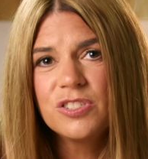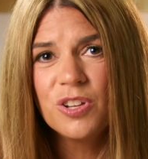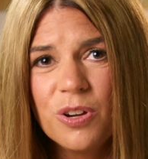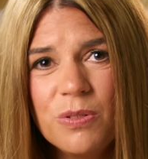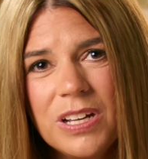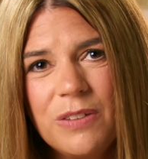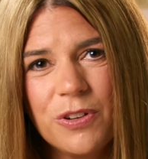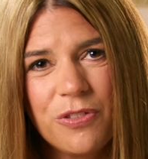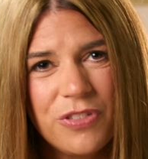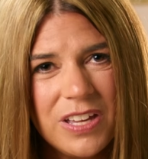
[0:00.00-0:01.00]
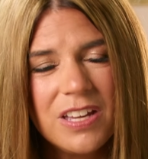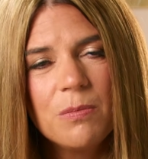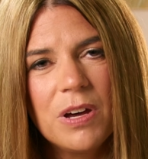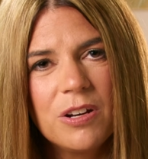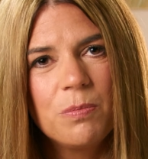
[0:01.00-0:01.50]
note, if you're thinking
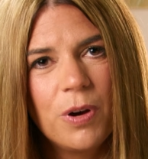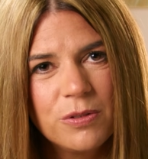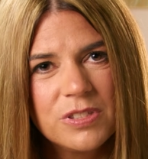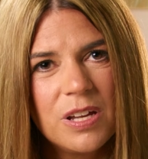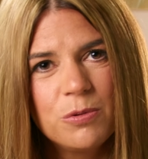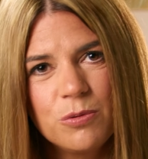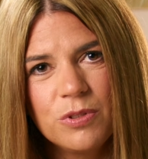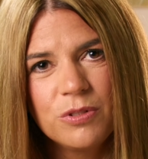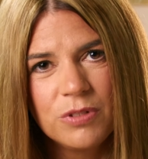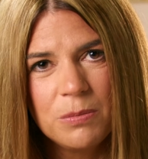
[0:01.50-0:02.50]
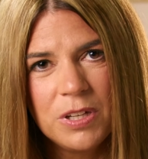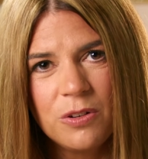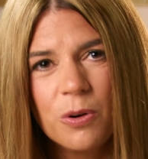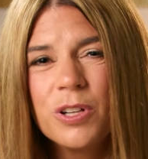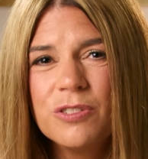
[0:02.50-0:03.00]
about a postnuptial agreement
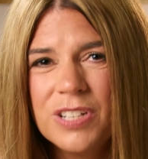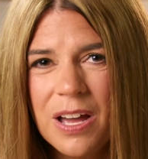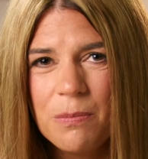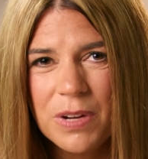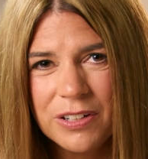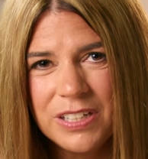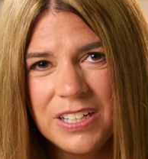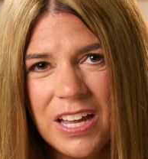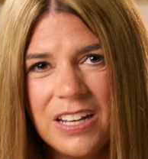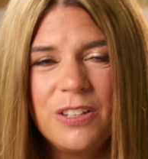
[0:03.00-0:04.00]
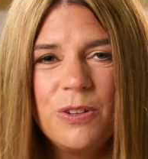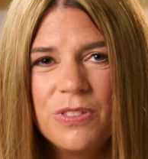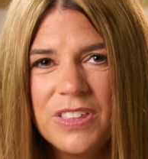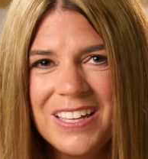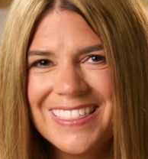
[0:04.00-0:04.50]
or you're not married yet and you
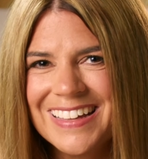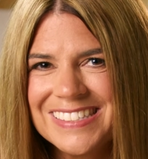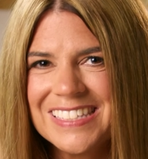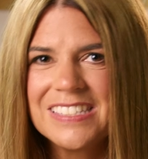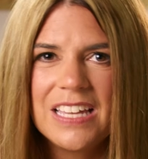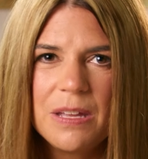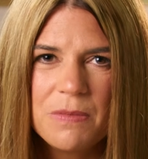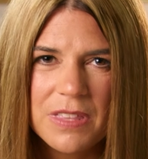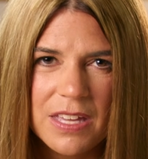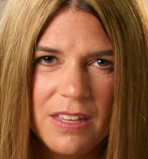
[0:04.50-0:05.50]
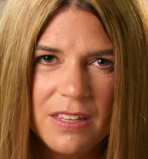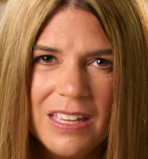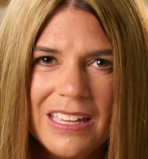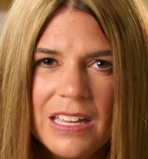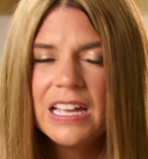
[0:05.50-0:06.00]
think that's the same thing,
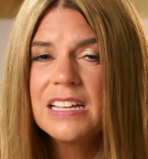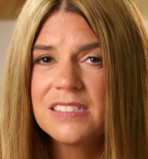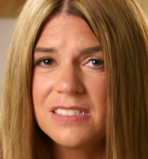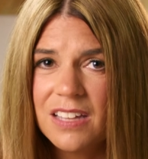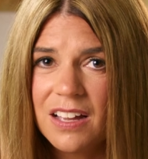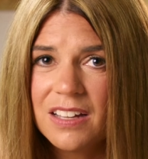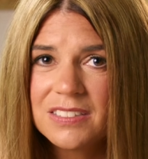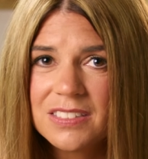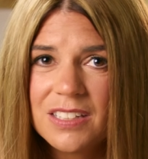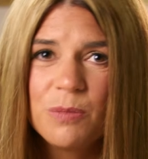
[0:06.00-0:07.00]
it's not.